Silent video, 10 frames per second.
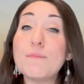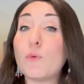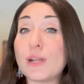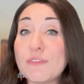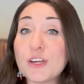But
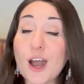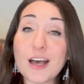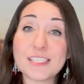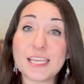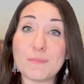whatever
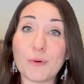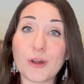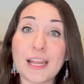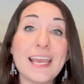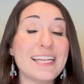caused the
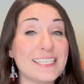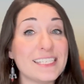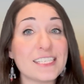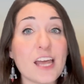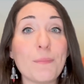abort, it didn't
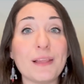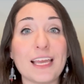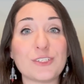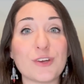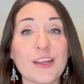stop
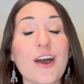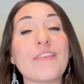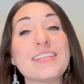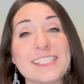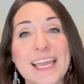Electron on
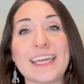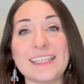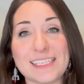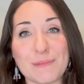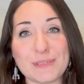the second
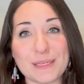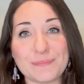attempt.